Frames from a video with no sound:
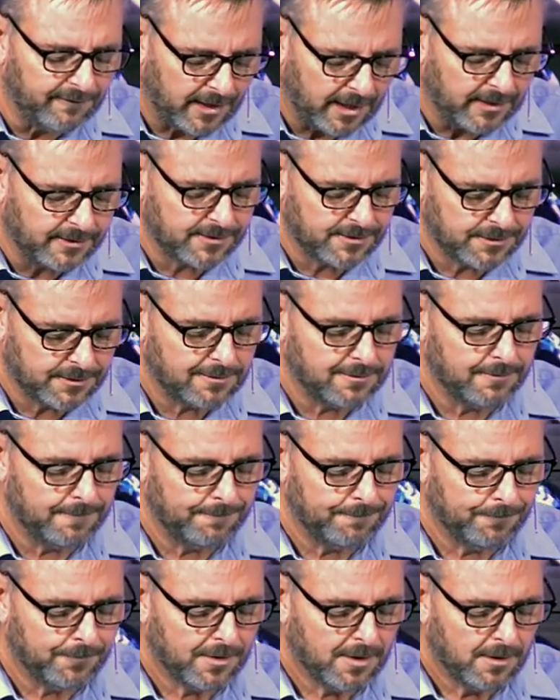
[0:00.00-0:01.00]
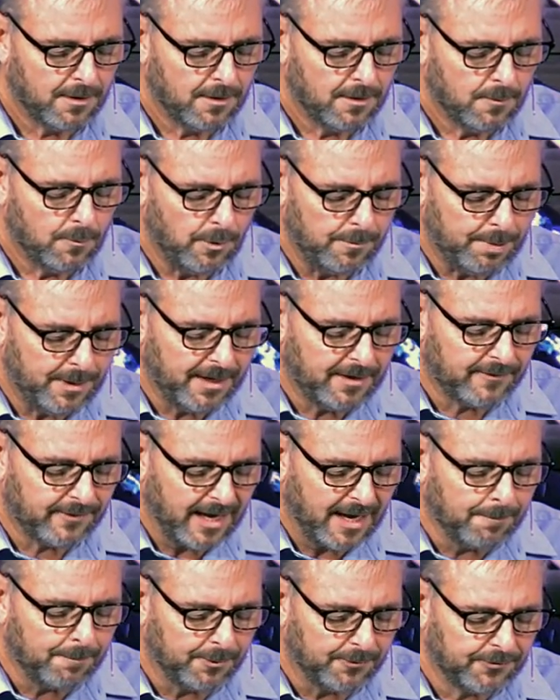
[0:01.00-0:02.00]
us would be
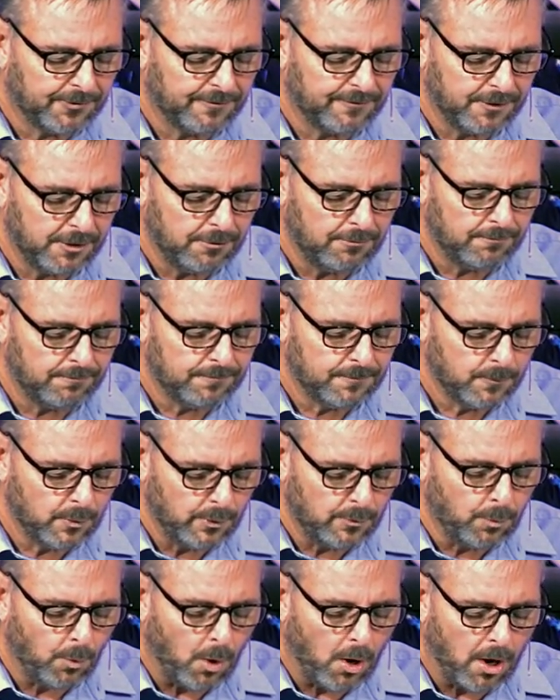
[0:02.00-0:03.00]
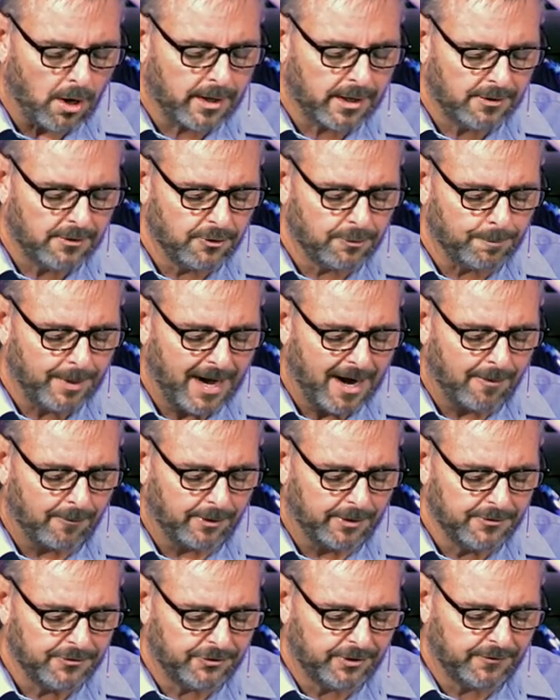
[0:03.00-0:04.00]
examples of you, would walk in your
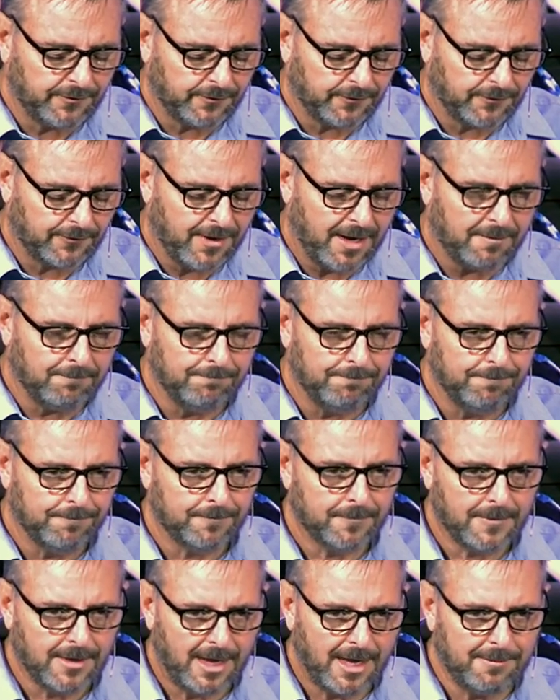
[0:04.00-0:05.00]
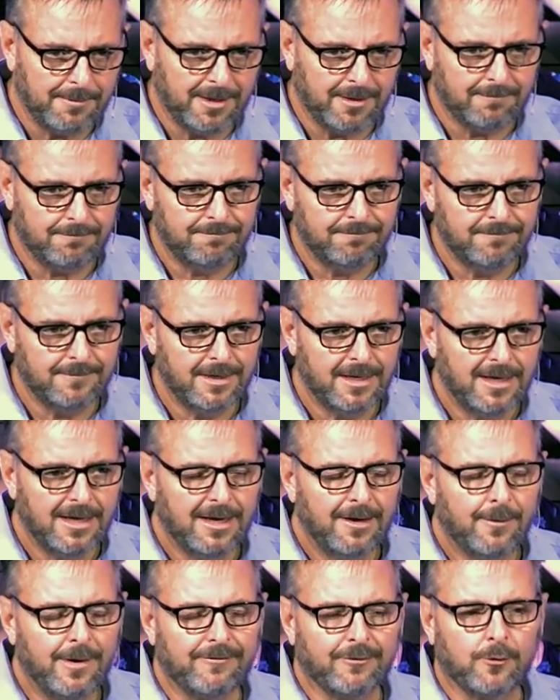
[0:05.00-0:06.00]
power. In Jesus' name, amen. We have a